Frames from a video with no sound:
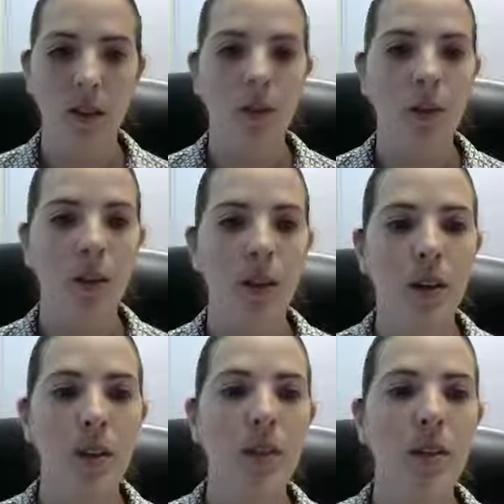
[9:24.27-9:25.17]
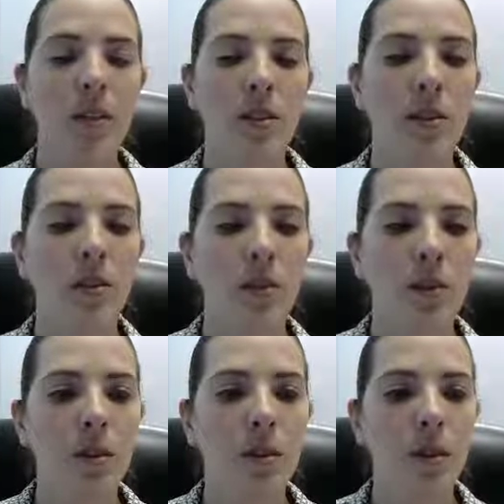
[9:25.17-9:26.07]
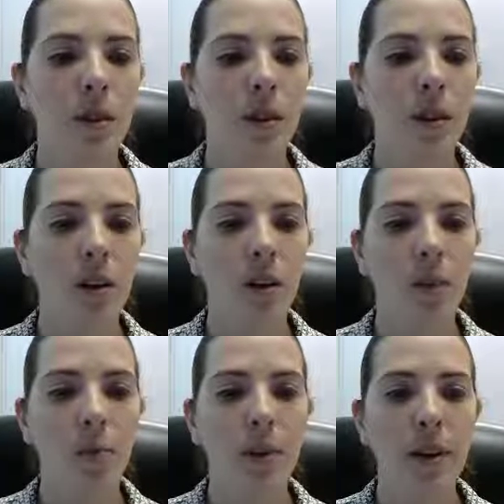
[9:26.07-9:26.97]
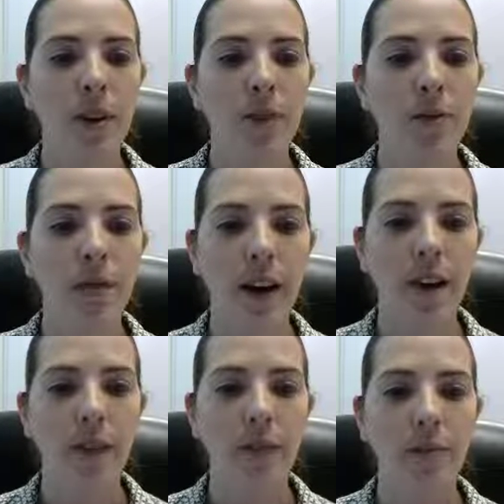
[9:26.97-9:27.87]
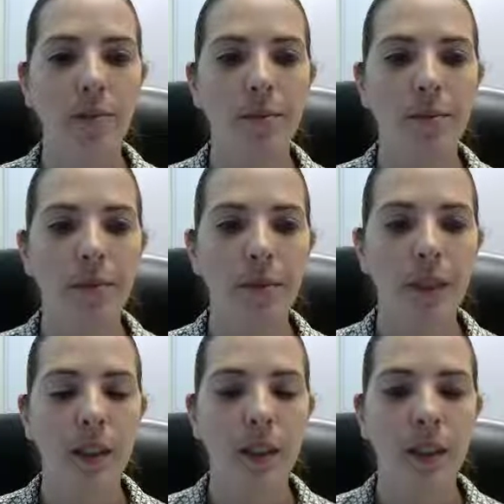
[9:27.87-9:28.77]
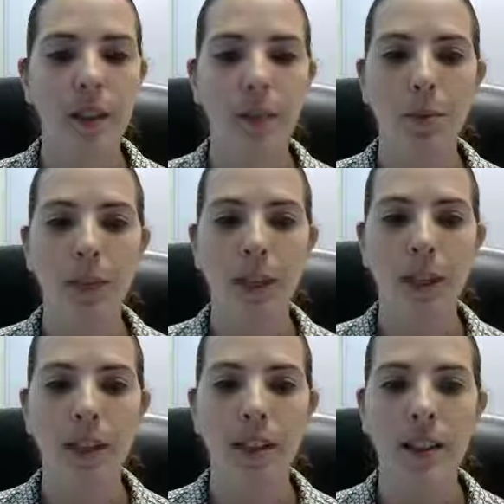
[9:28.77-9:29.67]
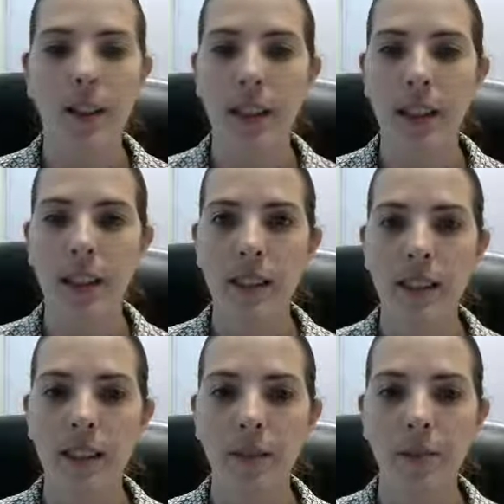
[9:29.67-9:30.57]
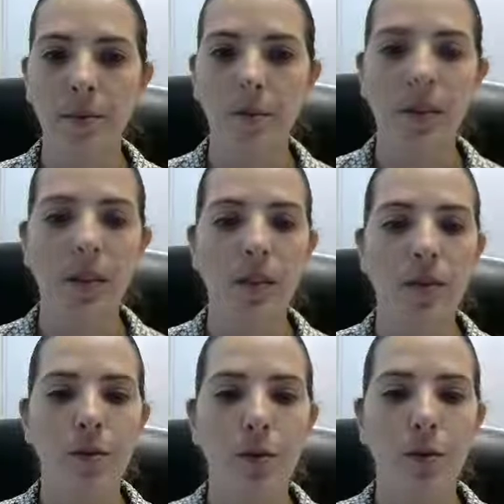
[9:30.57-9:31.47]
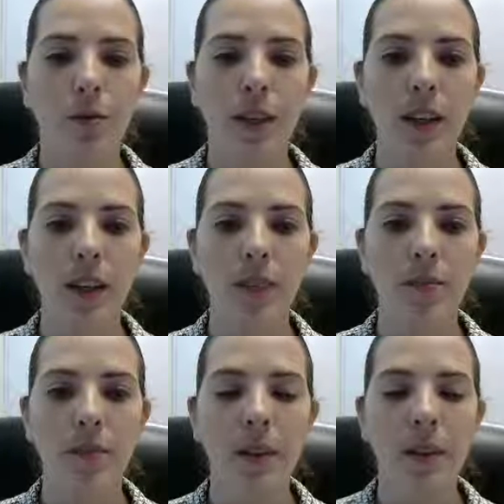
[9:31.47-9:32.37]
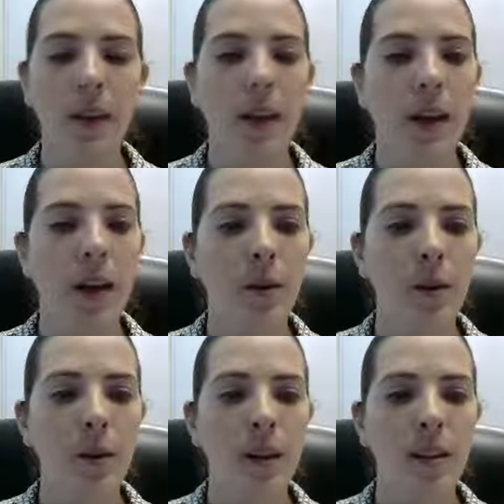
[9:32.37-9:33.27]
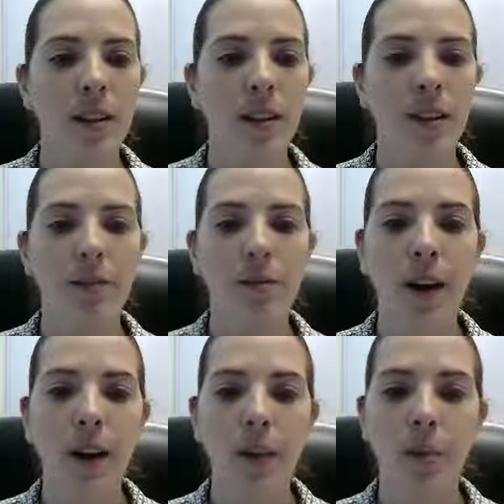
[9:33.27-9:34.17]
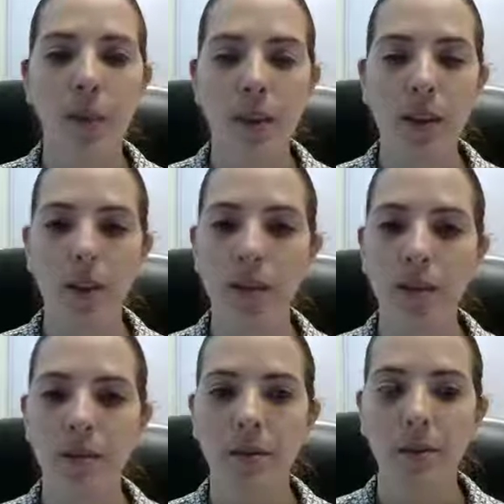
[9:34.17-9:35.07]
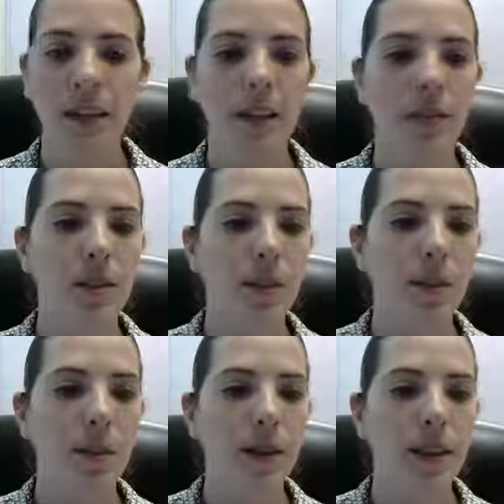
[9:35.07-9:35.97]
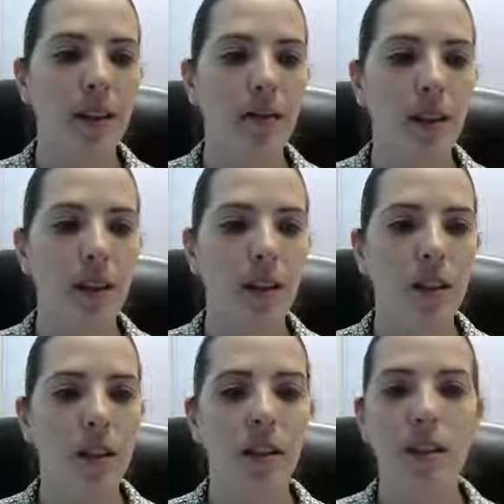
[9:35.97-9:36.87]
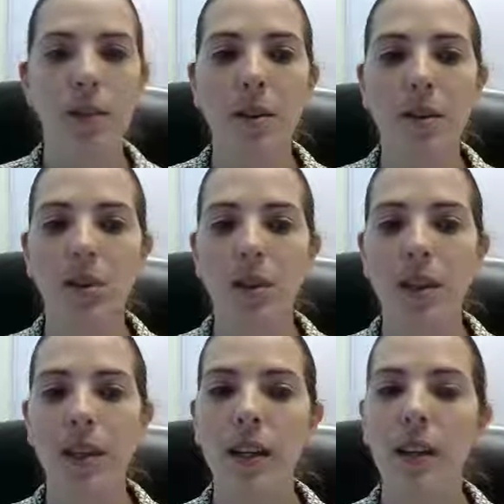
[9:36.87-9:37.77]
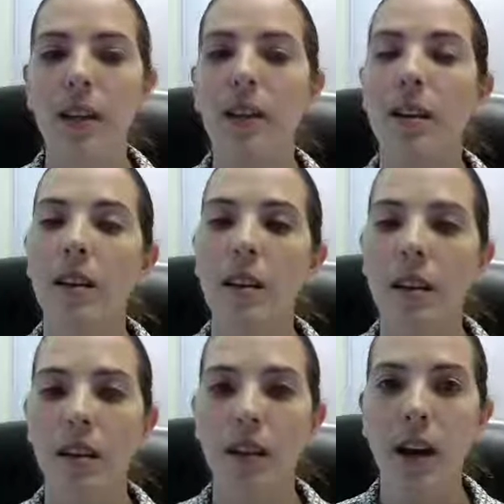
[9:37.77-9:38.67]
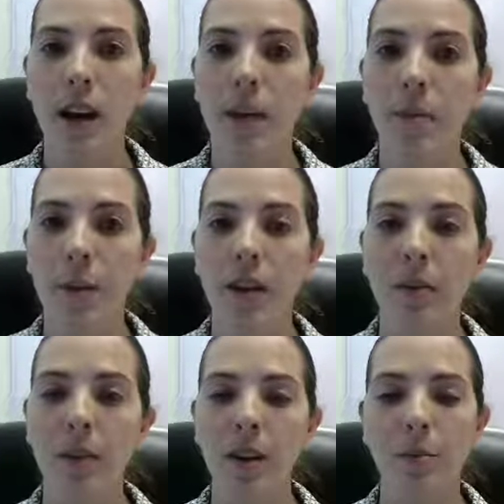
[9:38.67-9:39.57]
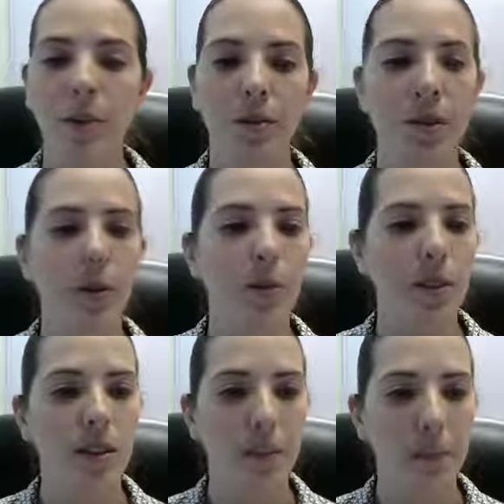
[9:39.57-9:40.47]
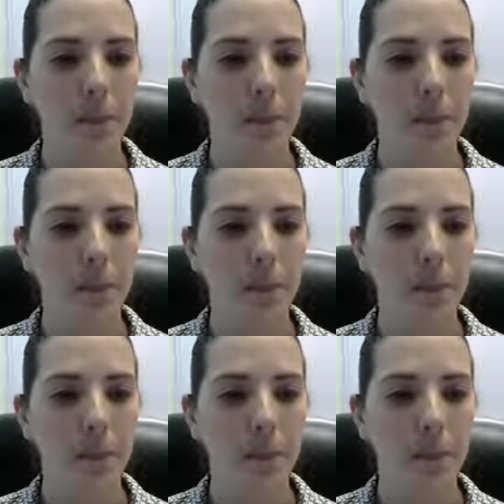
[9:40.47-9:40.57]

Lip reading: So we're going to open the file, input.txt, for reading, and we want the file pointer that is returned by this function to be stored in IFP, or input file pointer.